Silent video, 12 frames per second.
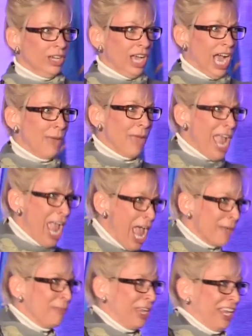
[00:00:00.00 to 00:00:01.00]
I'm
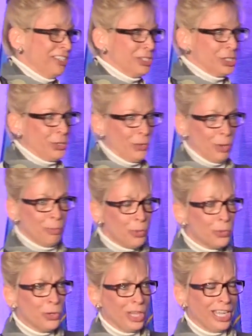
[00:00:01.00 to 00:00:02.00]
happy to score
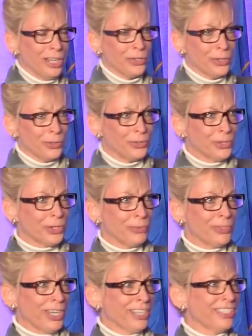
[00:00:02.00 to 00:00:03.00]
poorly under those
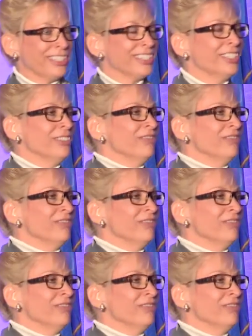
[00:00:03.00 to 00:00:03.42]
circumstances.